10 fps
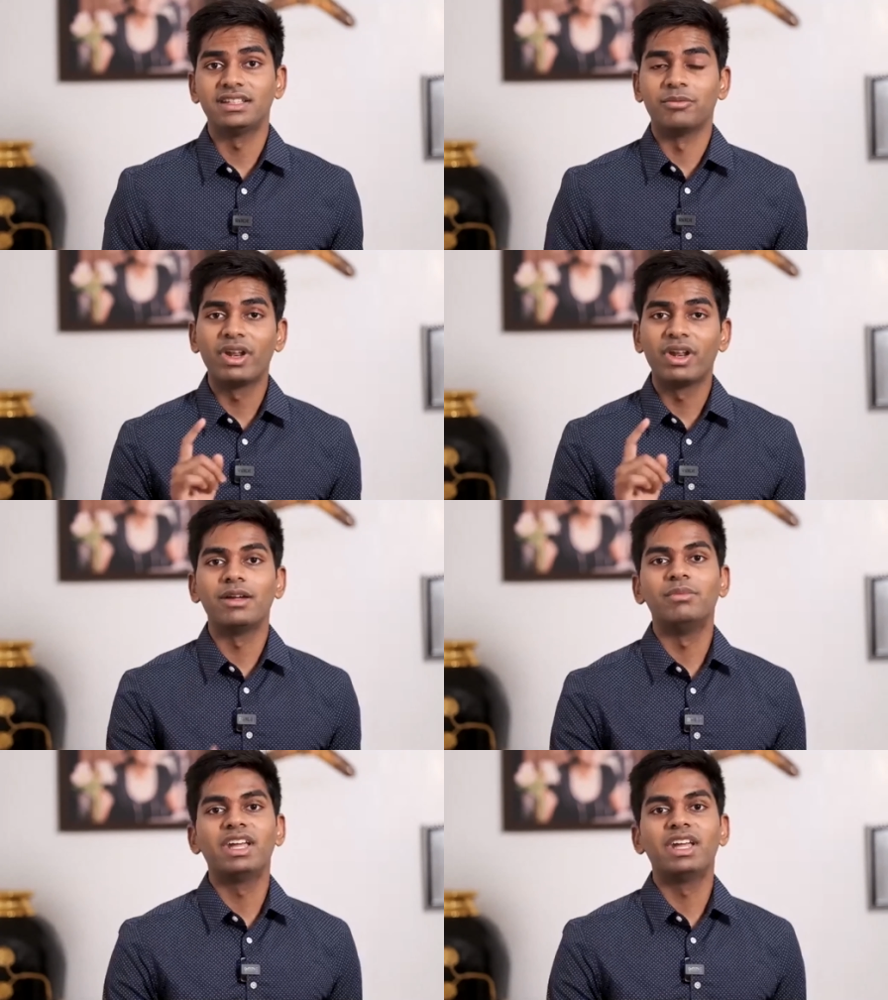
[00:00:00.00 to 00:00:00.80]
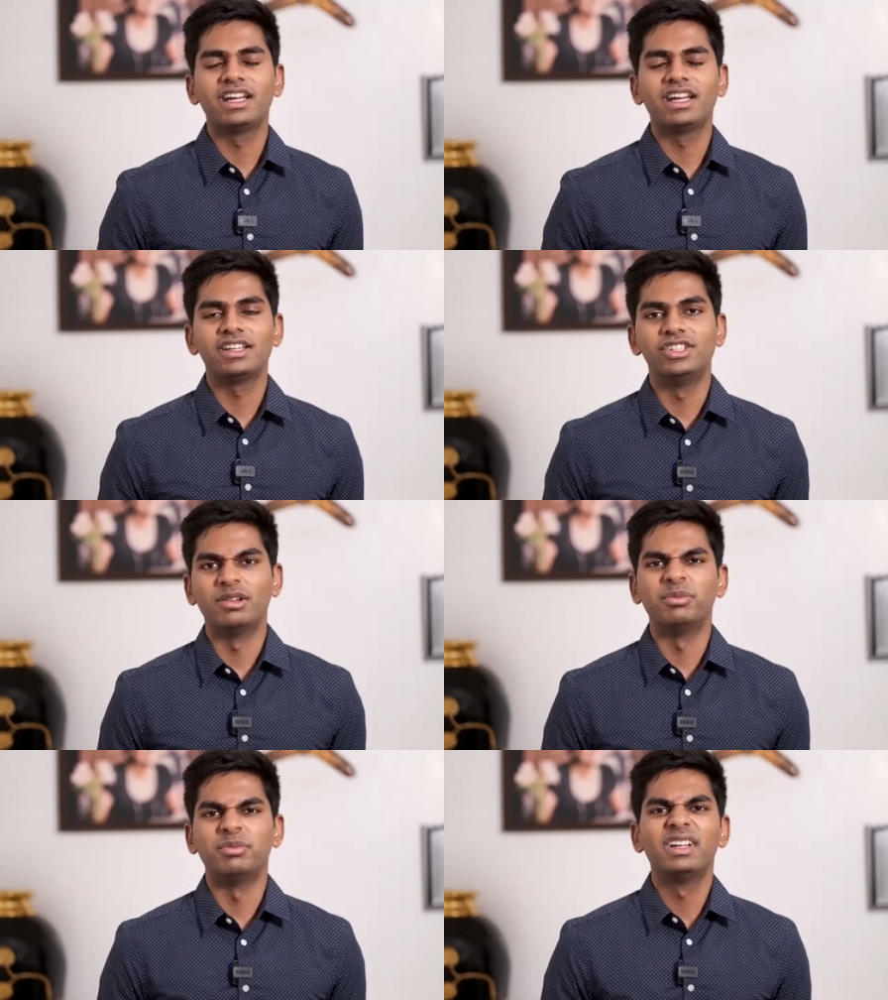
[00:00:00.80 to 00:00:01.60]
But when I made that jump,
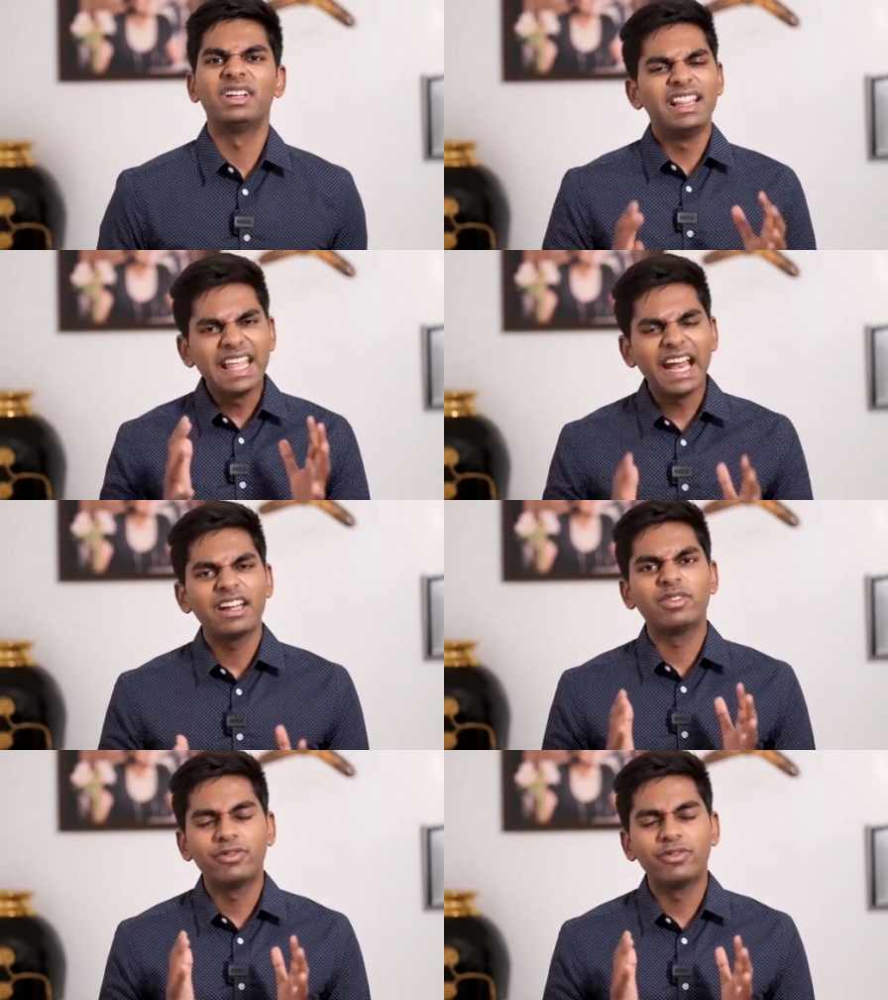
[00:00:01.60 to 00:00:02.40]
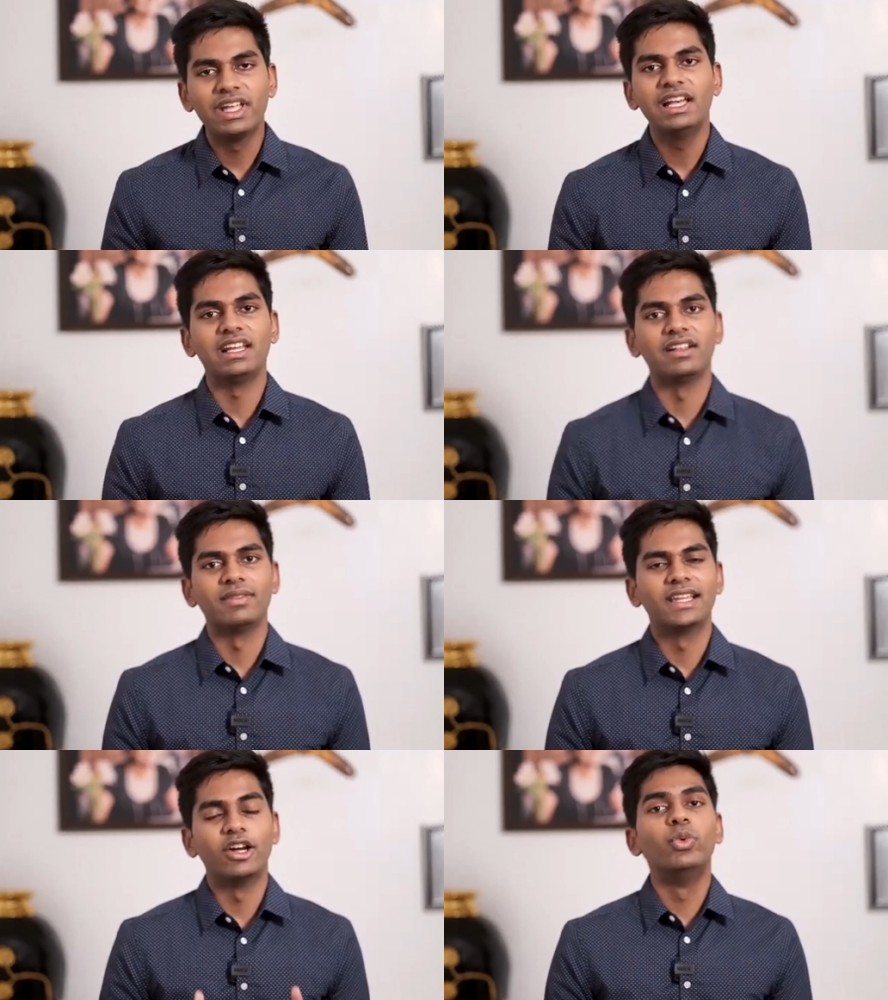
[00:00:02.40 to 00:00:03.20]
that feeling
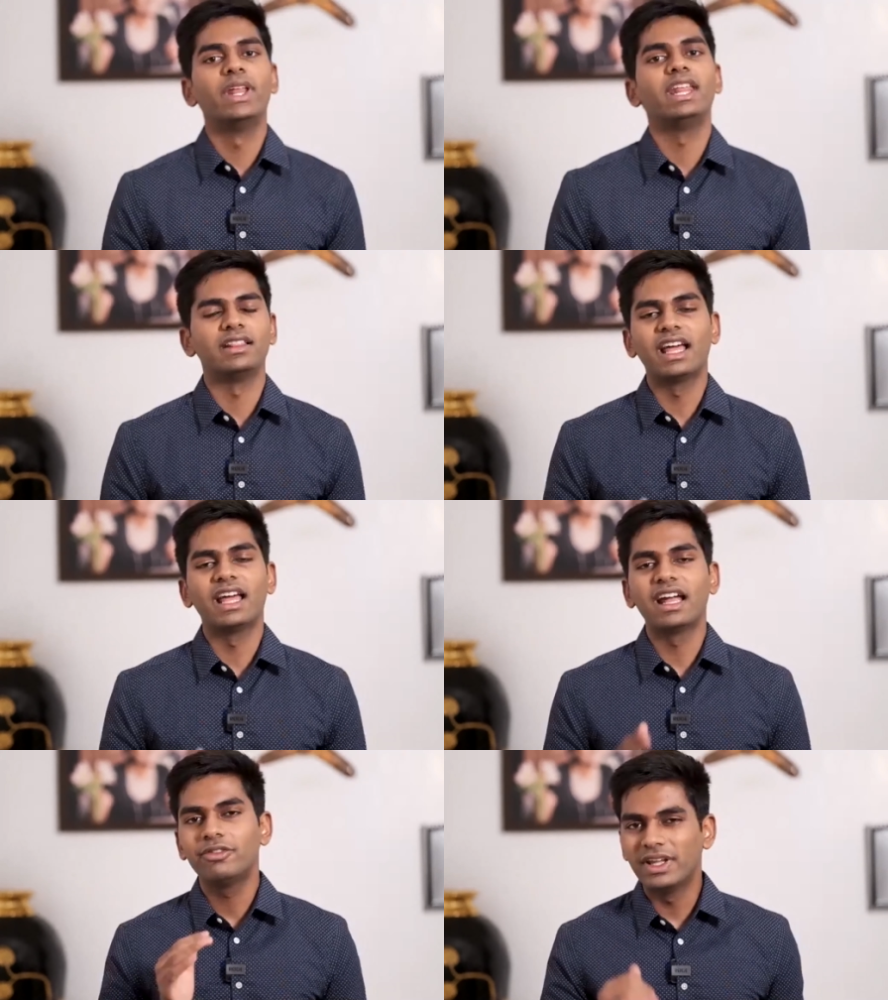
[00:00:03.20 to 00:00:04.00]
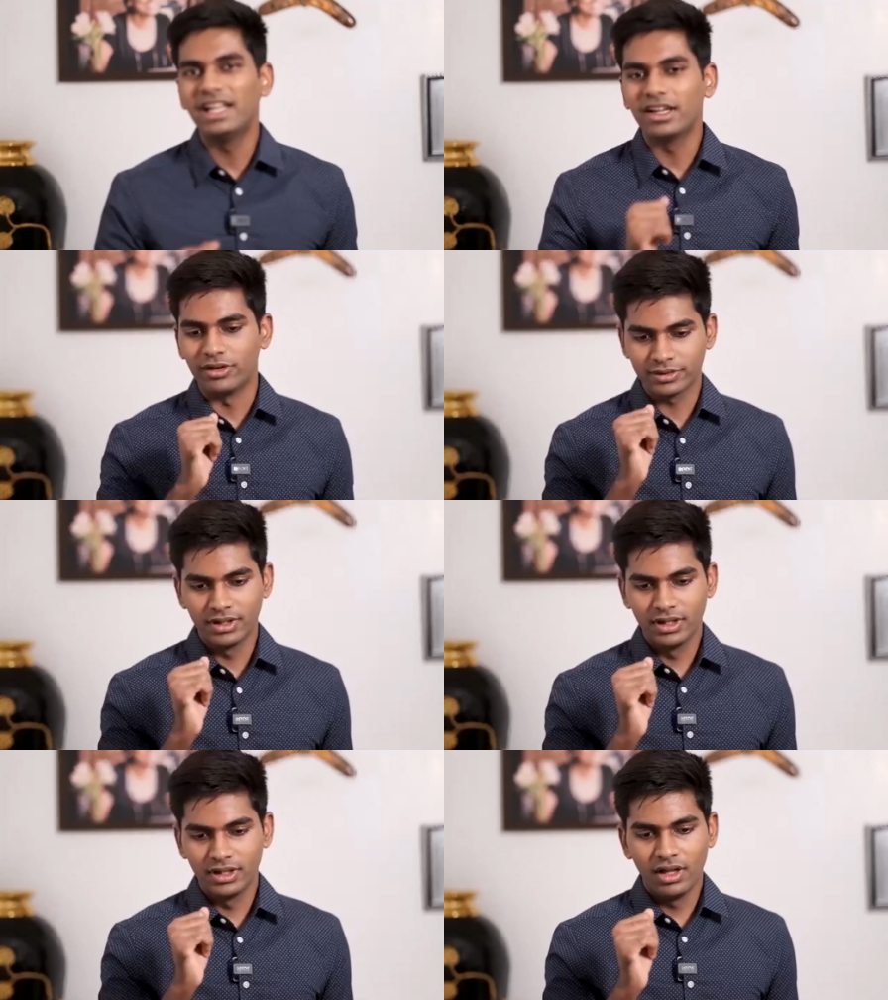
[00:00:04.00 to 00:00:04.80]
of winning, that feeling of
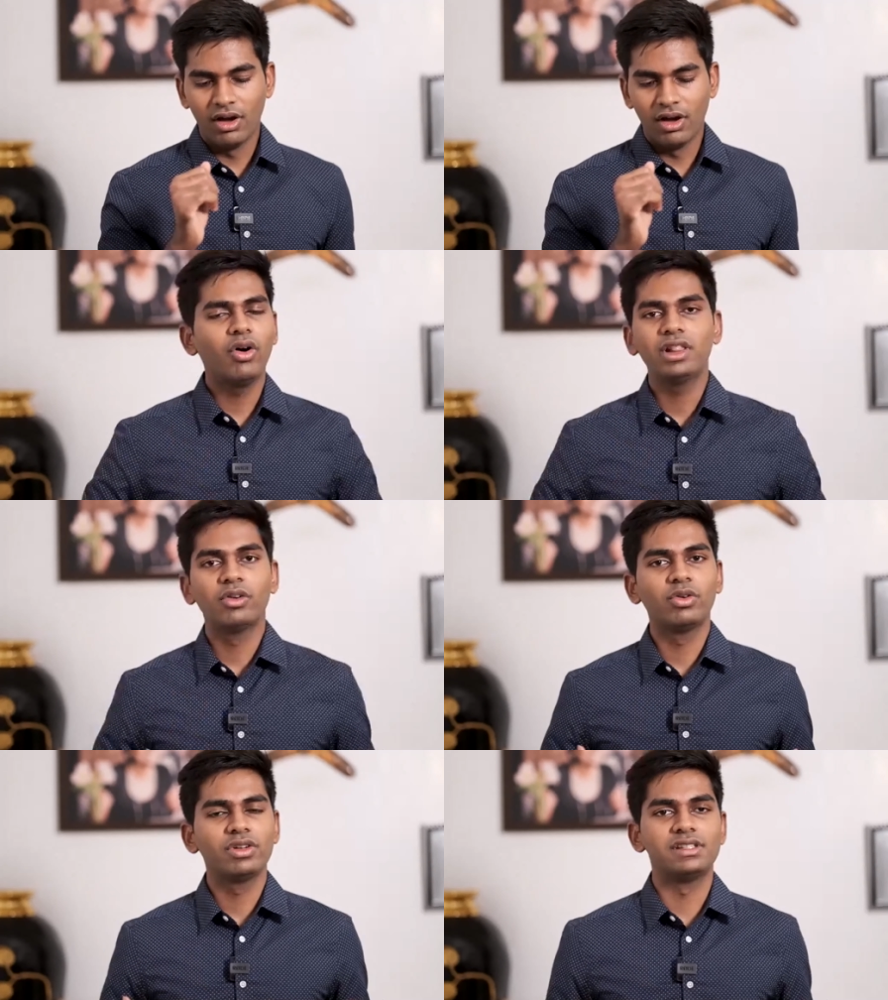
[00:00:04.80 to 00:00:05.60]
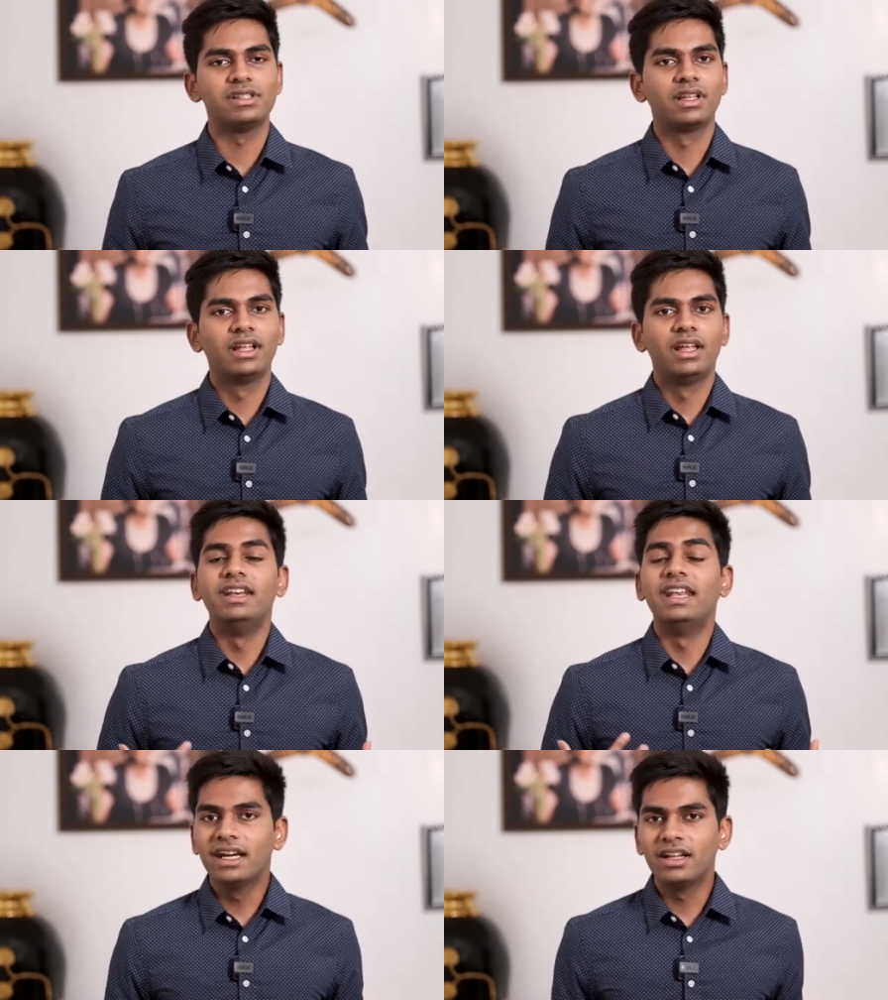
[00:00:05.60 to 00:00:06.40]
all those
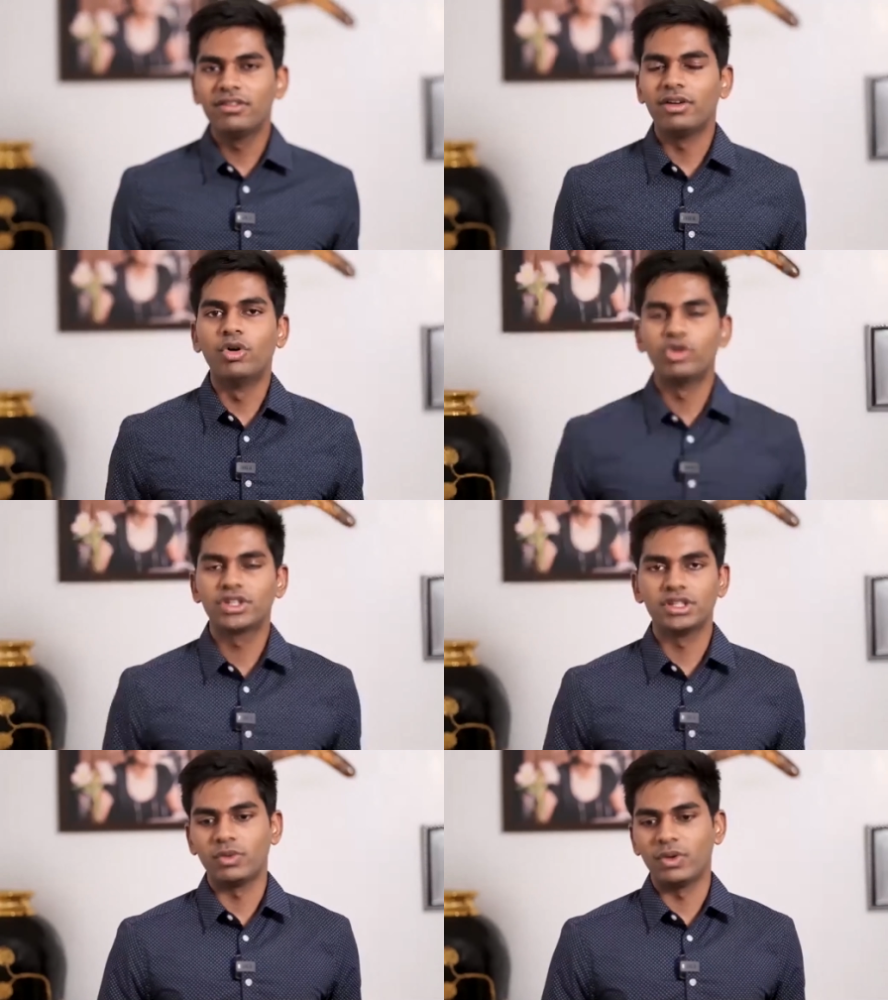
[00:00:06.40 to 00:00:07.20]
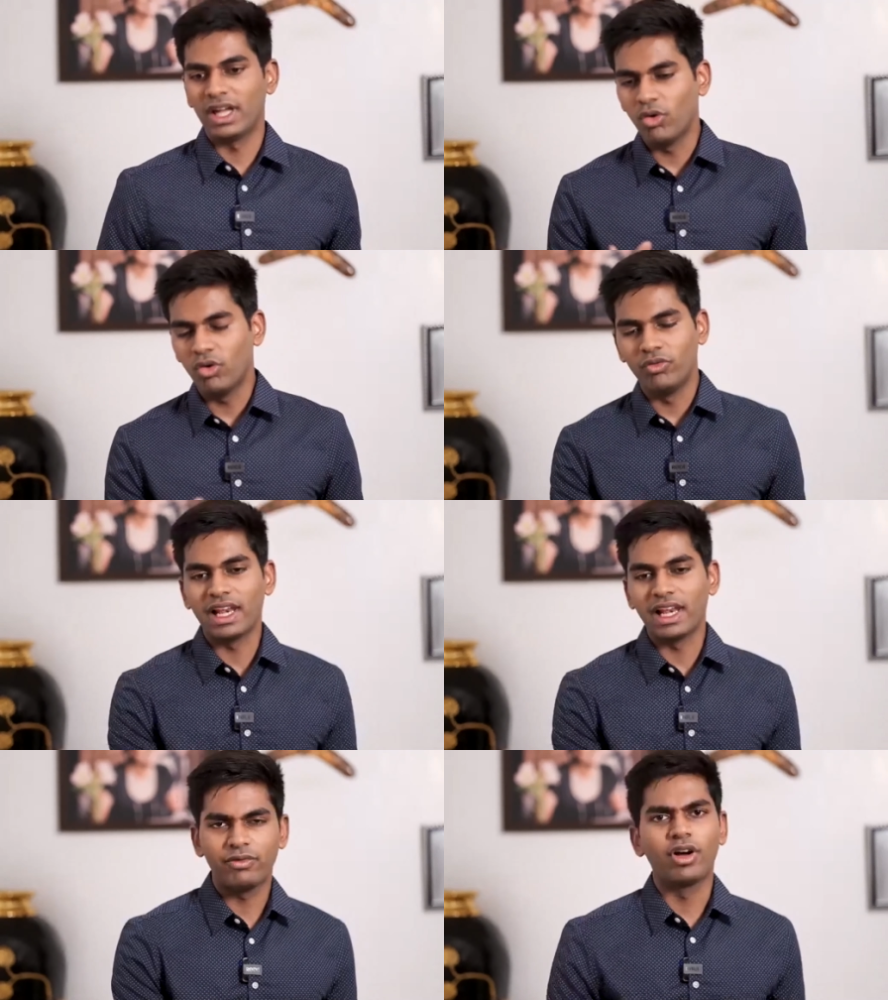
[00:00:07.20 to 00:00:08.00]
negative emotions where, oh, will I
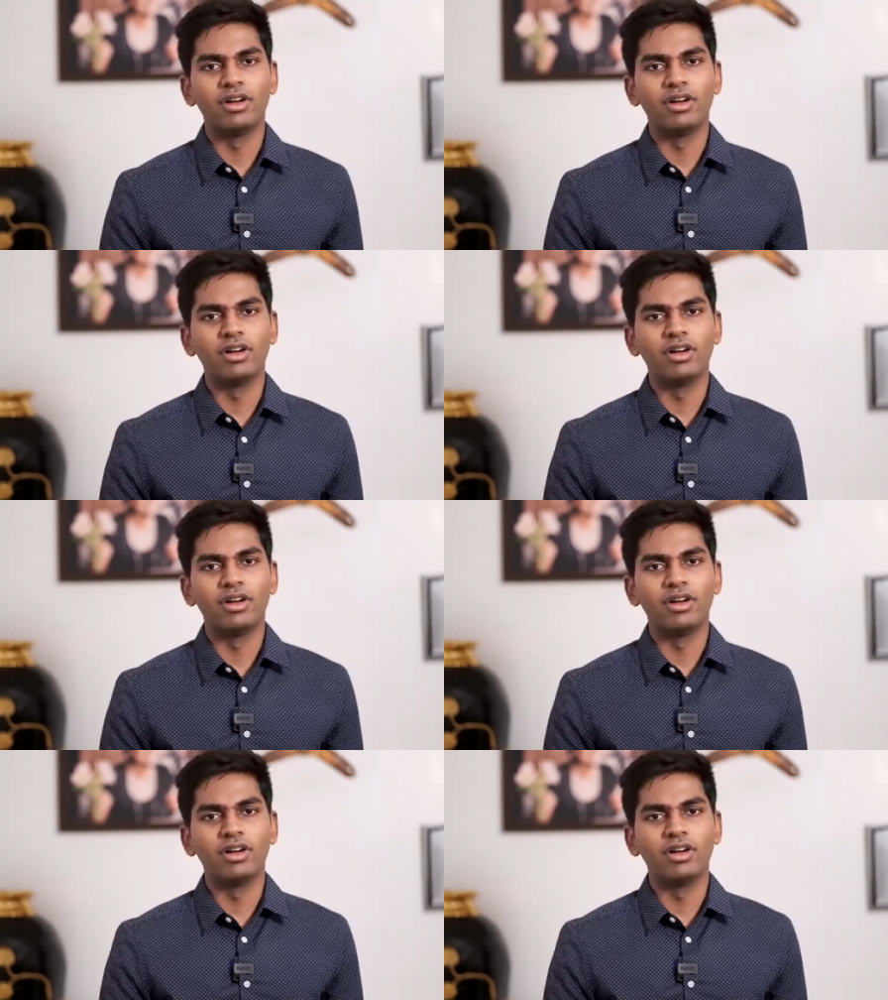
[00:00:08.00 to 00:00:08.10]
fall?